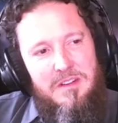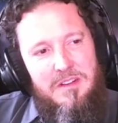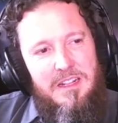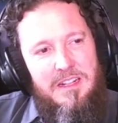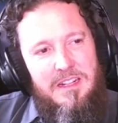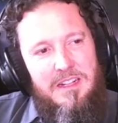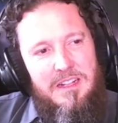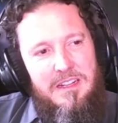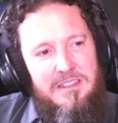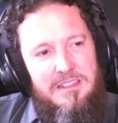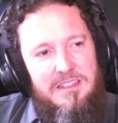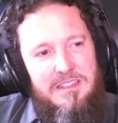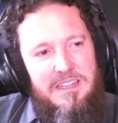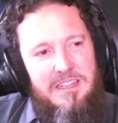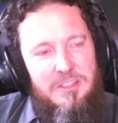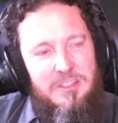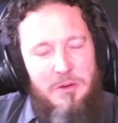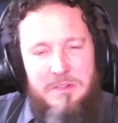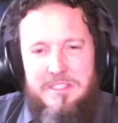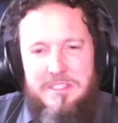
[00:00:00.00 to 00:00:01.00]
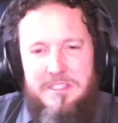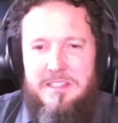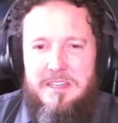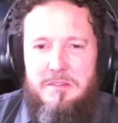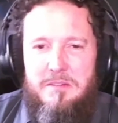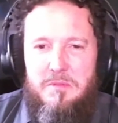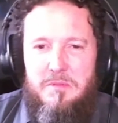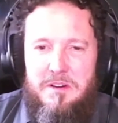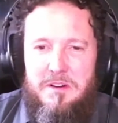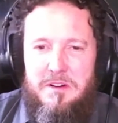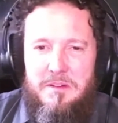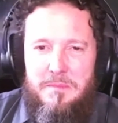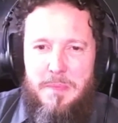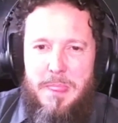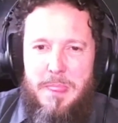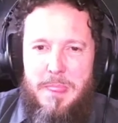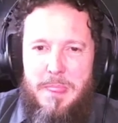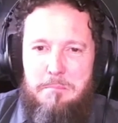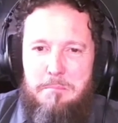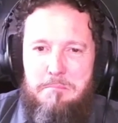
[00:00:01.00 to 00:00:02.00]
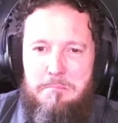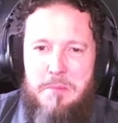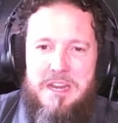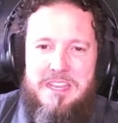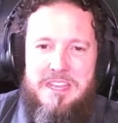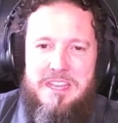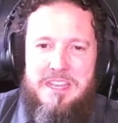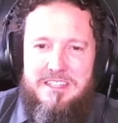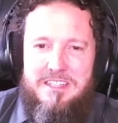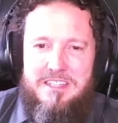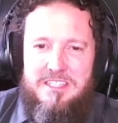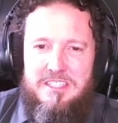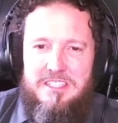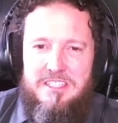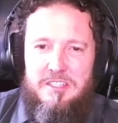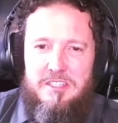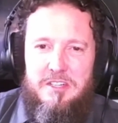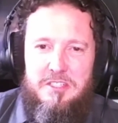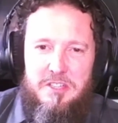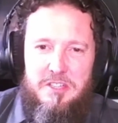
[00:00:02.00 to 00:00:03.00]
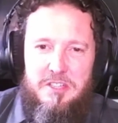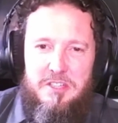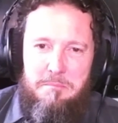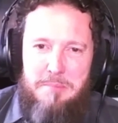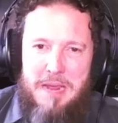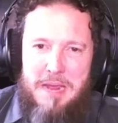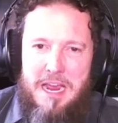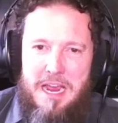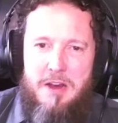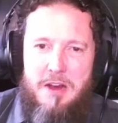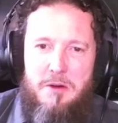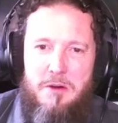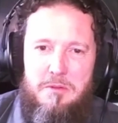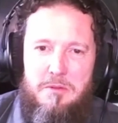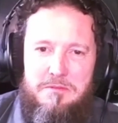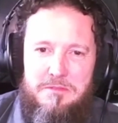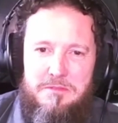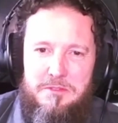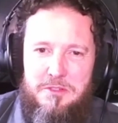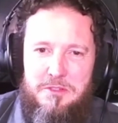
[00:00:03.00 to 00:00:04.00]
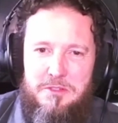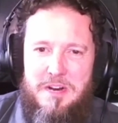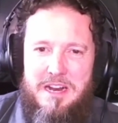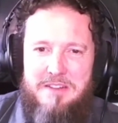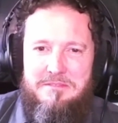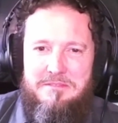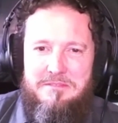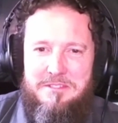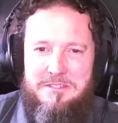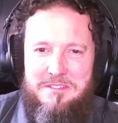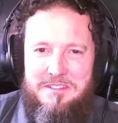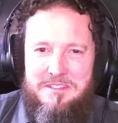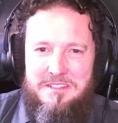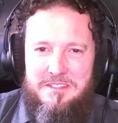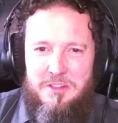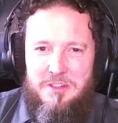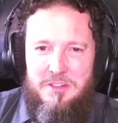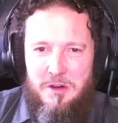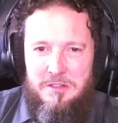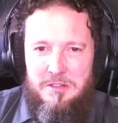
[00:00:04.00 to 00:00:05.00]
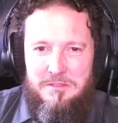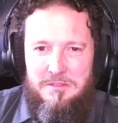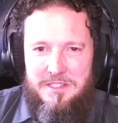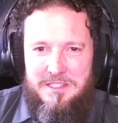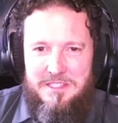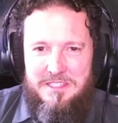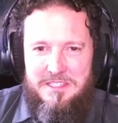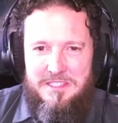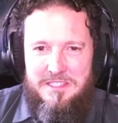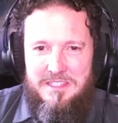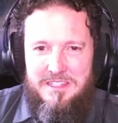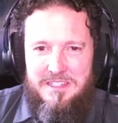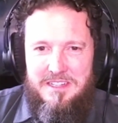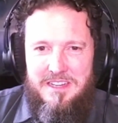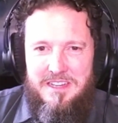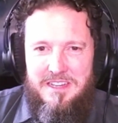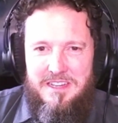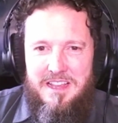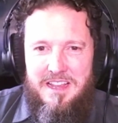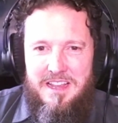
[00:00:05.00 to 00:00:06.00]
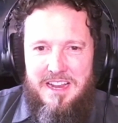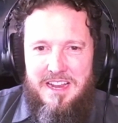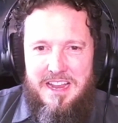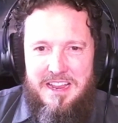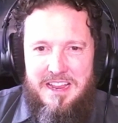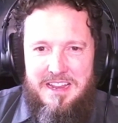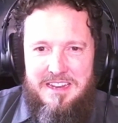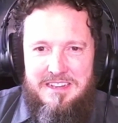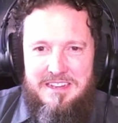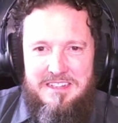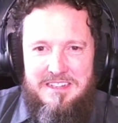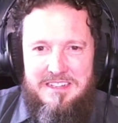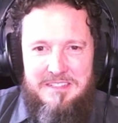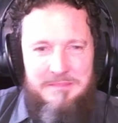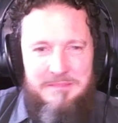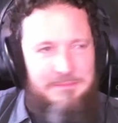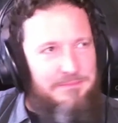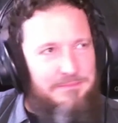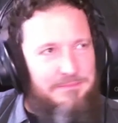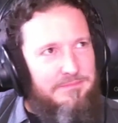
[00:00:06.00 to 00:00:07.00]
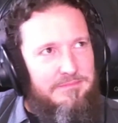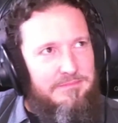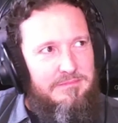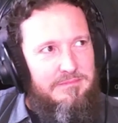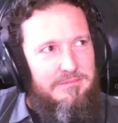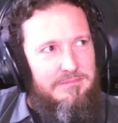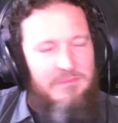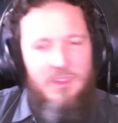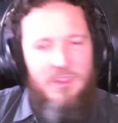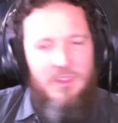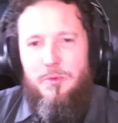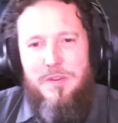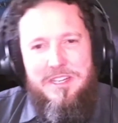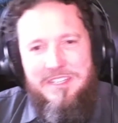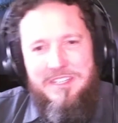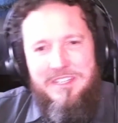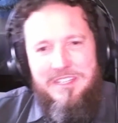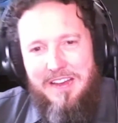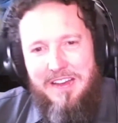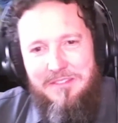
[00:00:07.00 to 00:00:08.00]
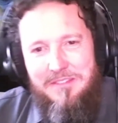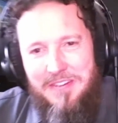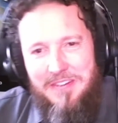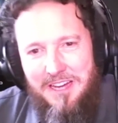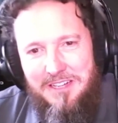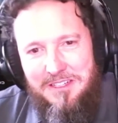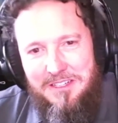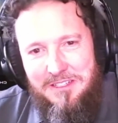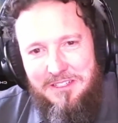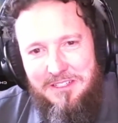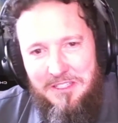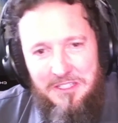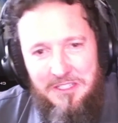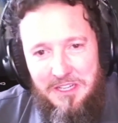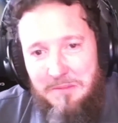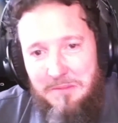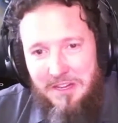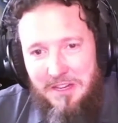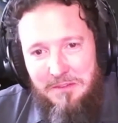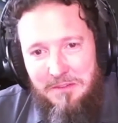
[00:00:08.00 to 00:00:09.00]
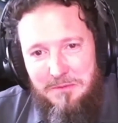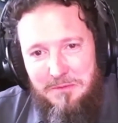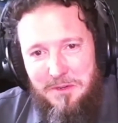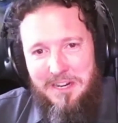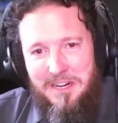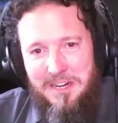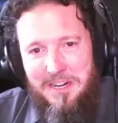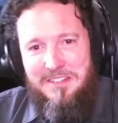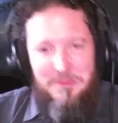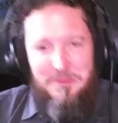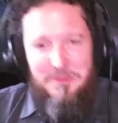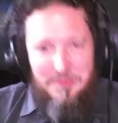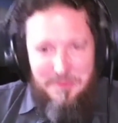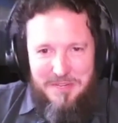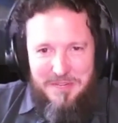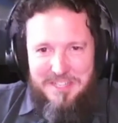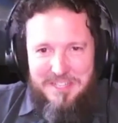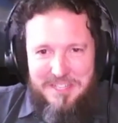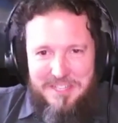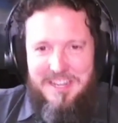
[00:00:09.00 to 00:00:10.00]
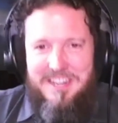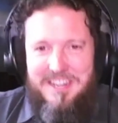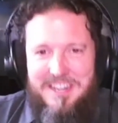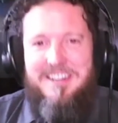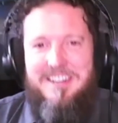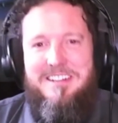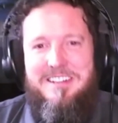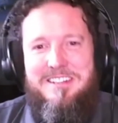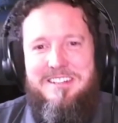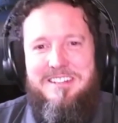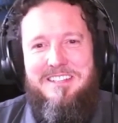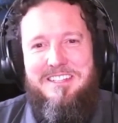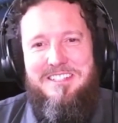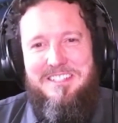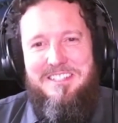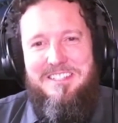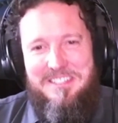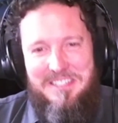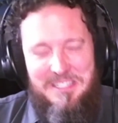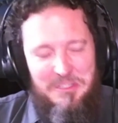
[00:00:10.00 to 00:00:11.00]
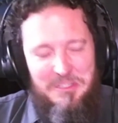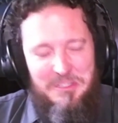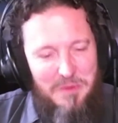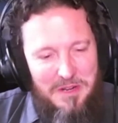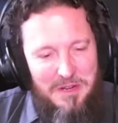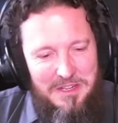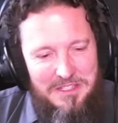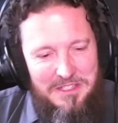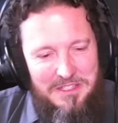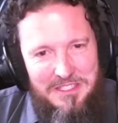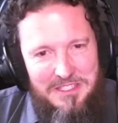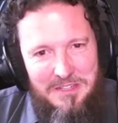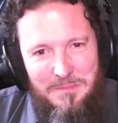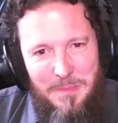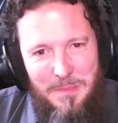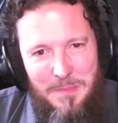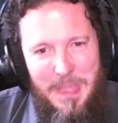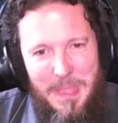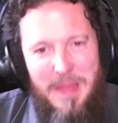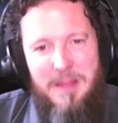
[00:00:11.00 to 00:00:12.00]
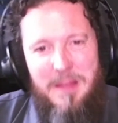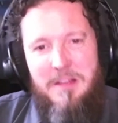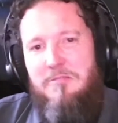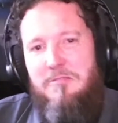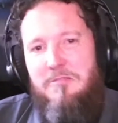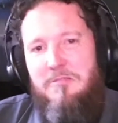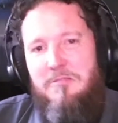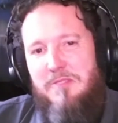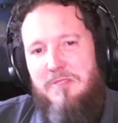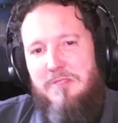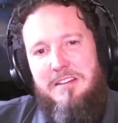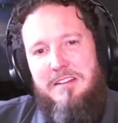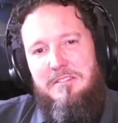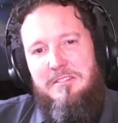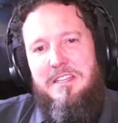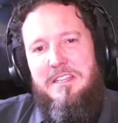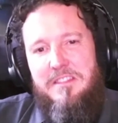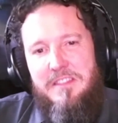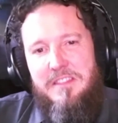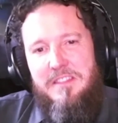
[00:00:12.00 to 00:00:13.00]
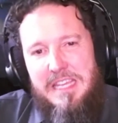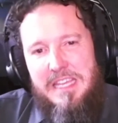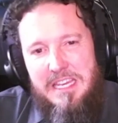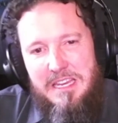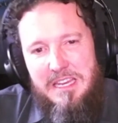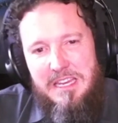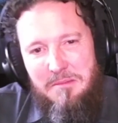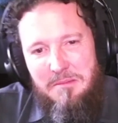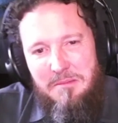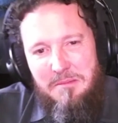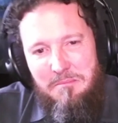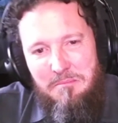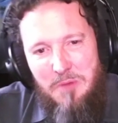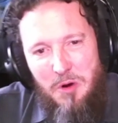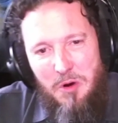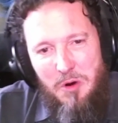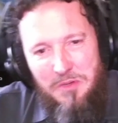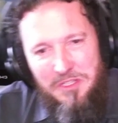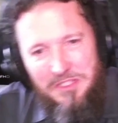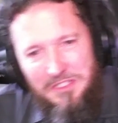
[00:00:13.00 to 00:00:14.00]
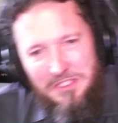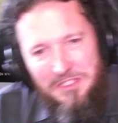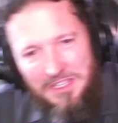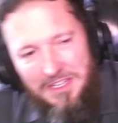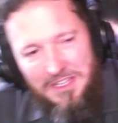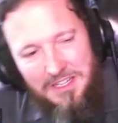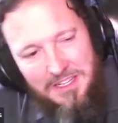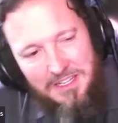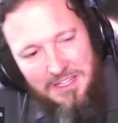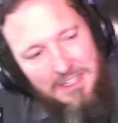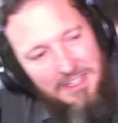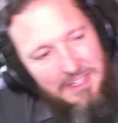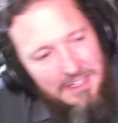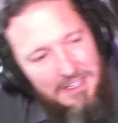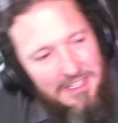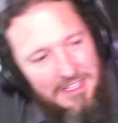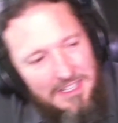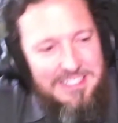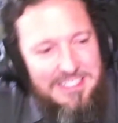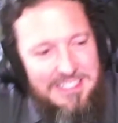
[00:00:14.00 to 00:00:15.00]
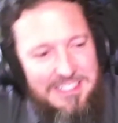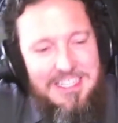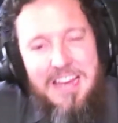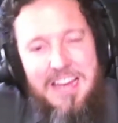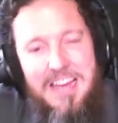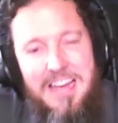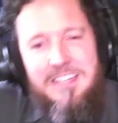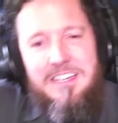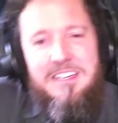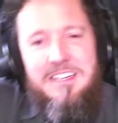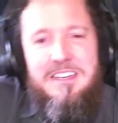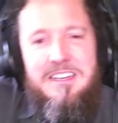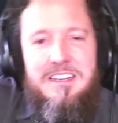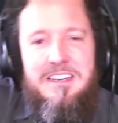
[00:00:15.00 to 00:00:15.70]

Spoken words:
it's always the thing where money is such a powerful driver to all of this. And the reason I even got into this, because I'm a software guy, so the reason I got into this is this was frankly the most exciting